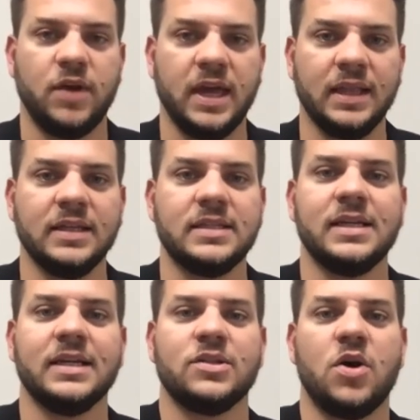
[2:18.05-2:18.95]
a
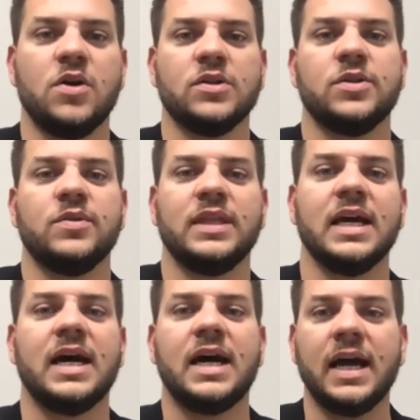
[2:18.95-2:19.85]
listing is also the
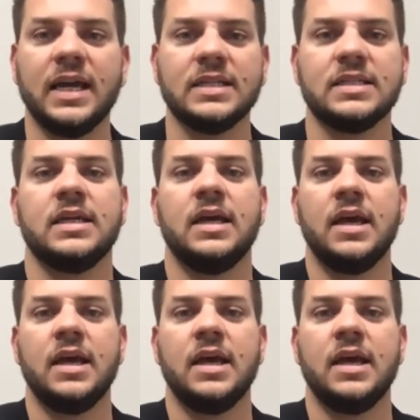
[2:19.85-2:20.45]
highest